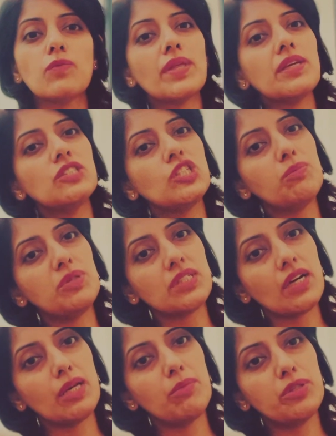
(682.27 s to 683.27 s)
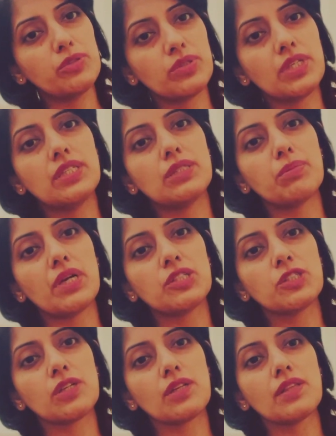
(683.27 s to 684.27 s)
whether GPs are able to treat
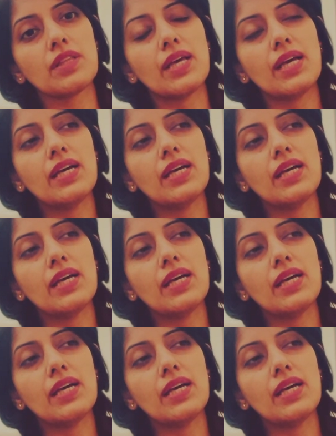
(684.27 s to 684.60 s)
depression.